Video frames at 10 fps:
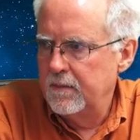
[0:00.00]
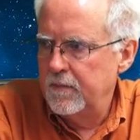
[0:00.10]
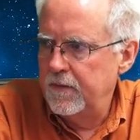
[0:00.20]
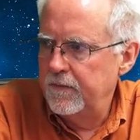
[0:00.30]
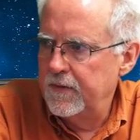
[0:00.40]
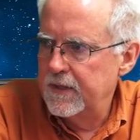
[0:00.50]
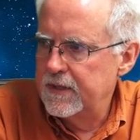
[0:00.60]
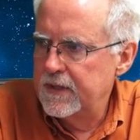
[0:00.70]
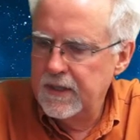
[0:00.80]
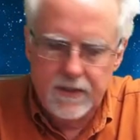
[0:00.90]
Move
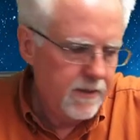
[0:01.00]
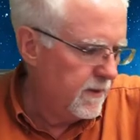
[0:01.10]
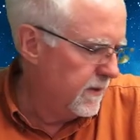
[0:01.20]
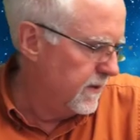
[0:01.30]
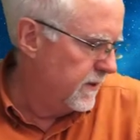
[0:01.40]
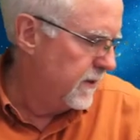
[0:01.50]
this here.